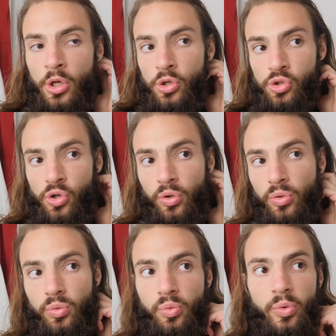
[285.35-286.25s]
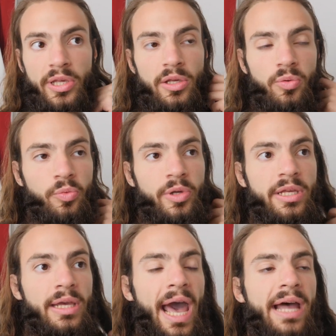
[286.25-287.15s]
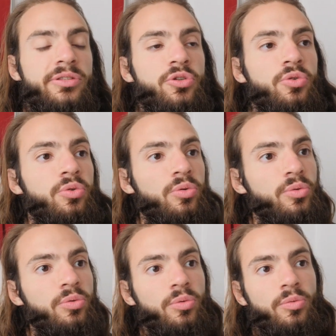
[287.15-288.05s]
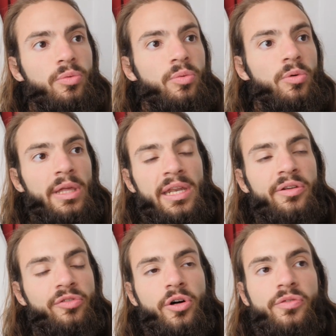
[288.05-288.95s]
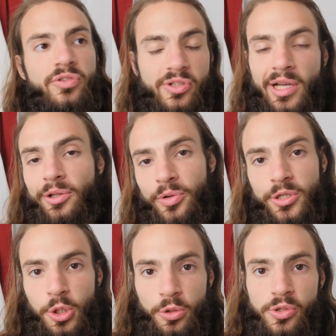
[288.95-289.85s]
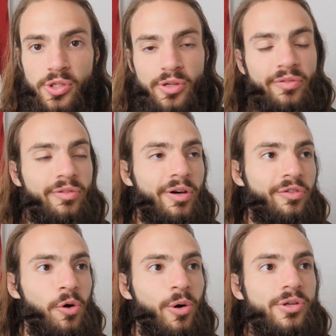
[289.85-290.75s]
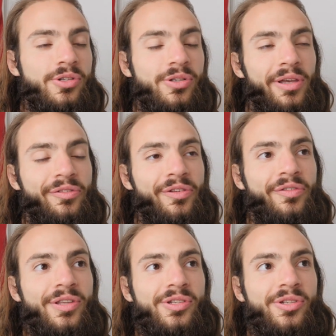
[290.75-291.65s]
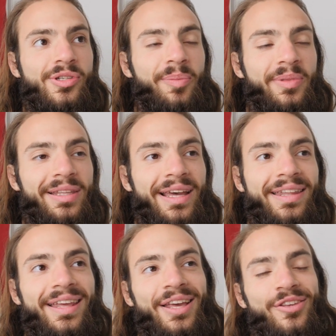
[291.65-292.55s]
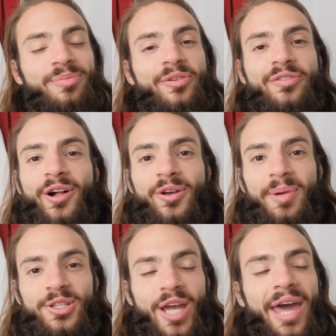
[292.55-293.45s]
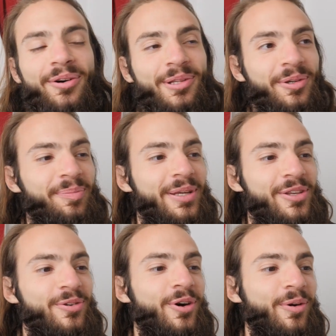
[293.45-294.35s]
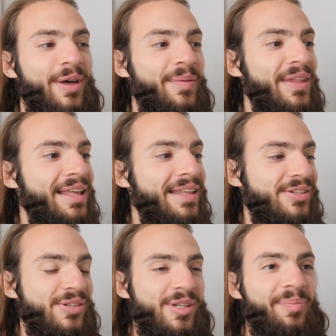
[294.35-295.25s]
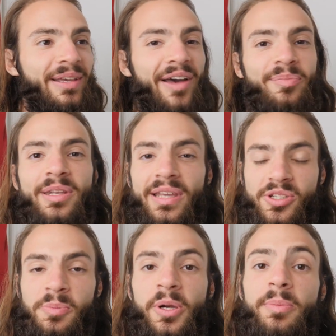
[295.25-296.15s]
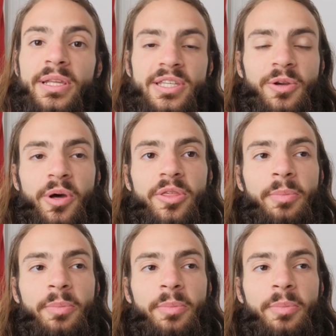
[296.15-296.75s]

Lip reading: So we had to, it involves celery juice, of course. If this is something that you've been following my channel a little bit, you know that this is something I've been experimenting with.